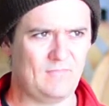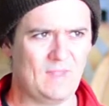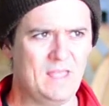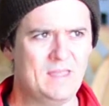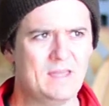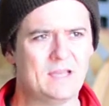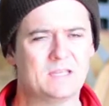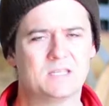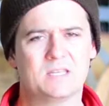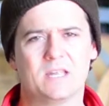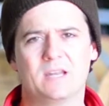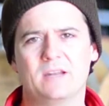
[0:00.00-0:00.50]

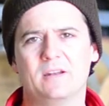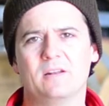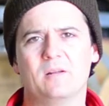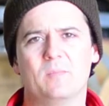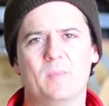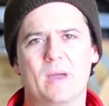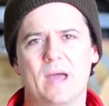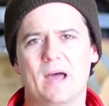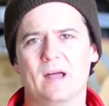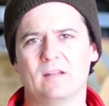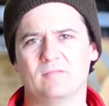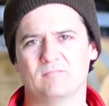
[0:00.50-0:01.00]
They sit at
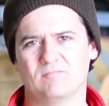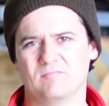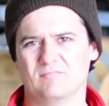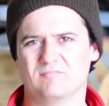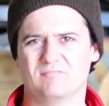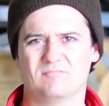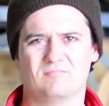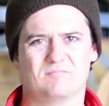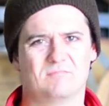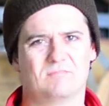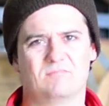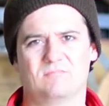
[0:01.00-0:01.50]
about
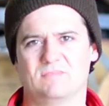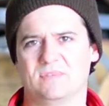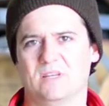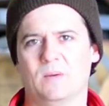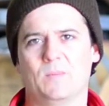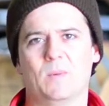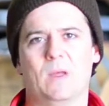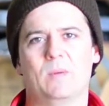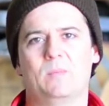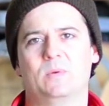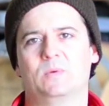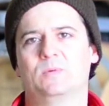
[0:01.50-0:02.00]

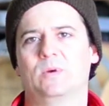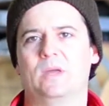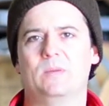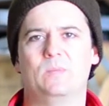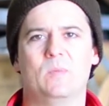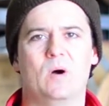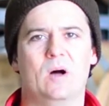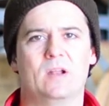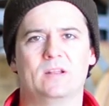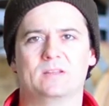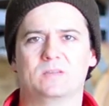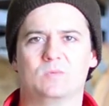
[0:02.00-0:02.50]
somewhere between
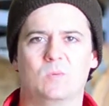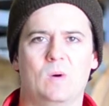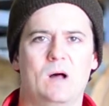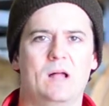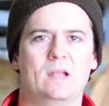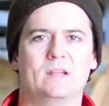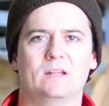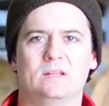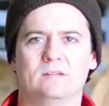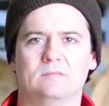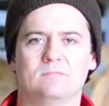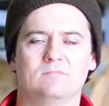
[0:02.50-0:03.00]

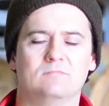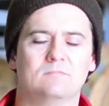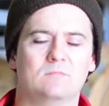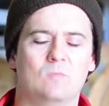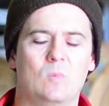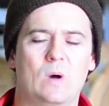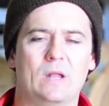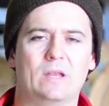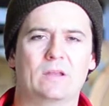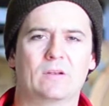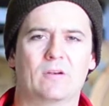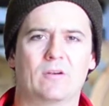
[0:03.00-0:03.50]
-1 and
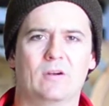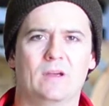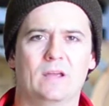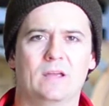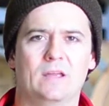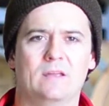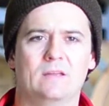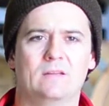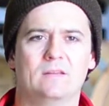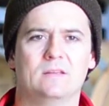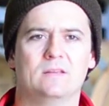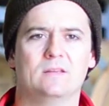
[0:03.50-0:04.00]
1
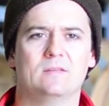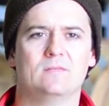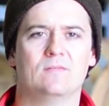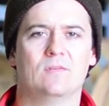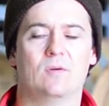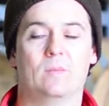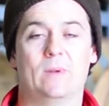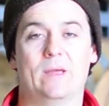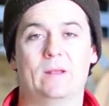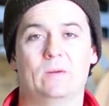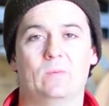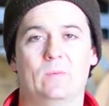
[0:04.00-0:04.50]
degree for
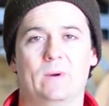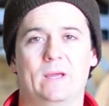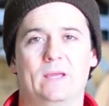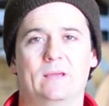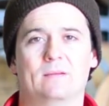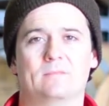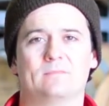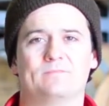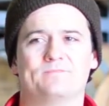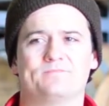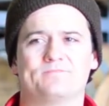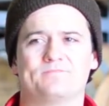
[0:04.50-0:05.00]
about a week,
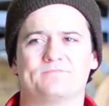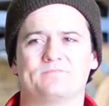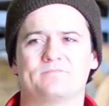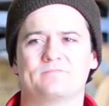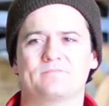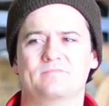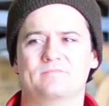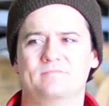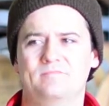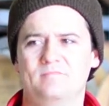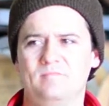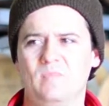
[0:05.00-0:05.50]

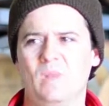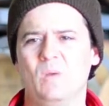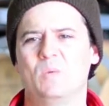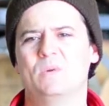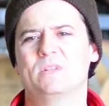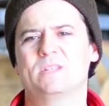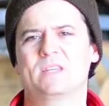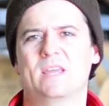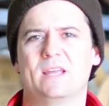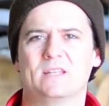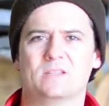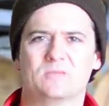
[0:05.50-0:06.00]

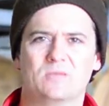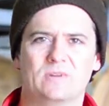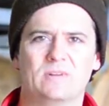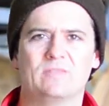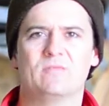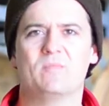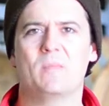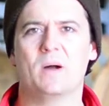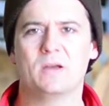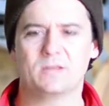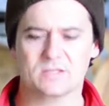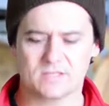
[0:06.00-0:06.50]
which gets rid
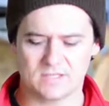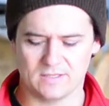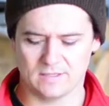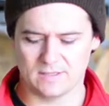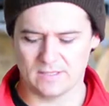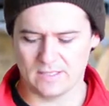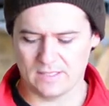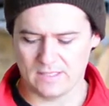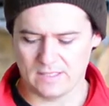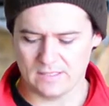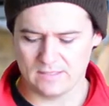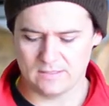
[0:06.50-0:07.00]
of most of
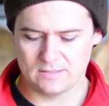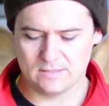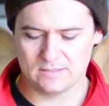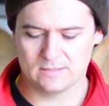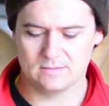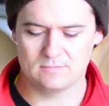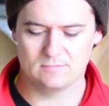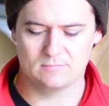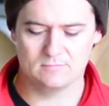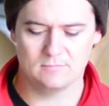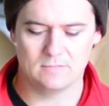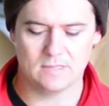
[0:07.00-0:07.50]
the
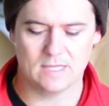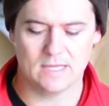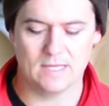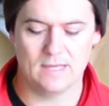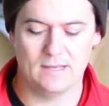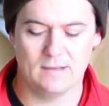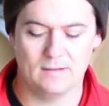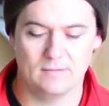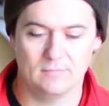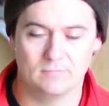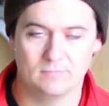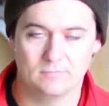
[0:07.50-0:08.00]

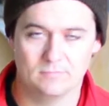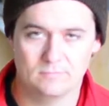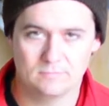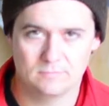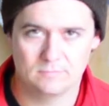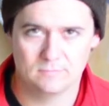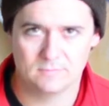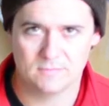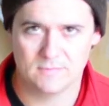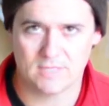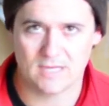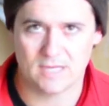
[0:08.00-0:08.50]

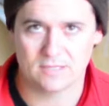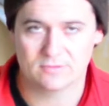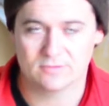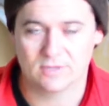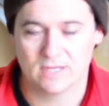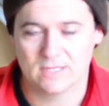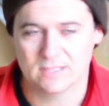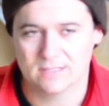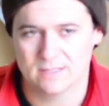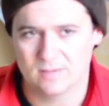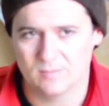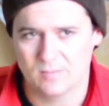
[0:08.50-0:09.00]

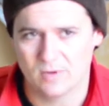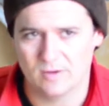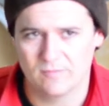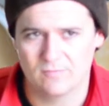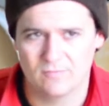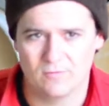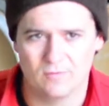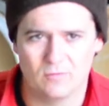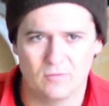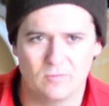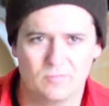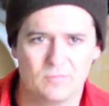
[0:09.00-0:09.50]
tartrates that might
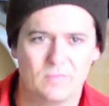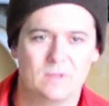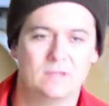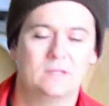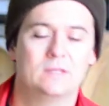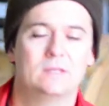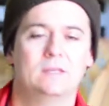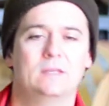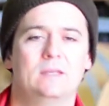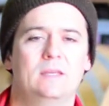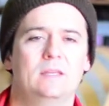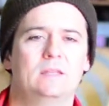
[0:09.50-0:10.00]
form
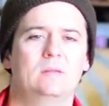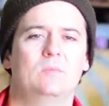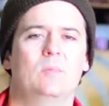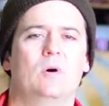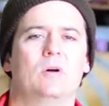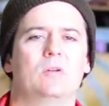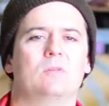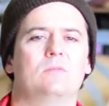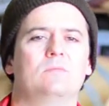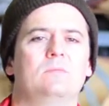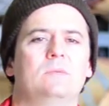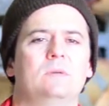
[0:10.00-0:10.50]
in the
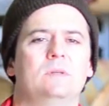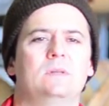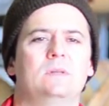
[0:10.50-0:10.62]
bottle.